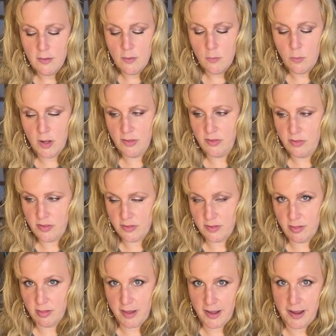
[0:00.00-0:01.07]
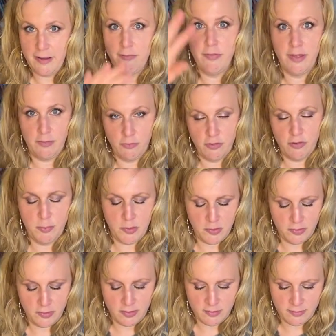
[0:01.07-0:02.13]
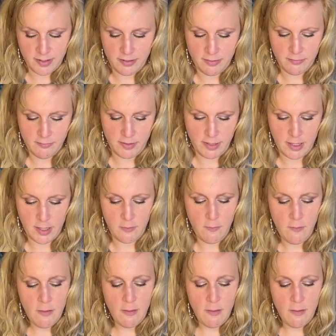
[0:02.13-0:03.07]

once this live like just posts as a regular video,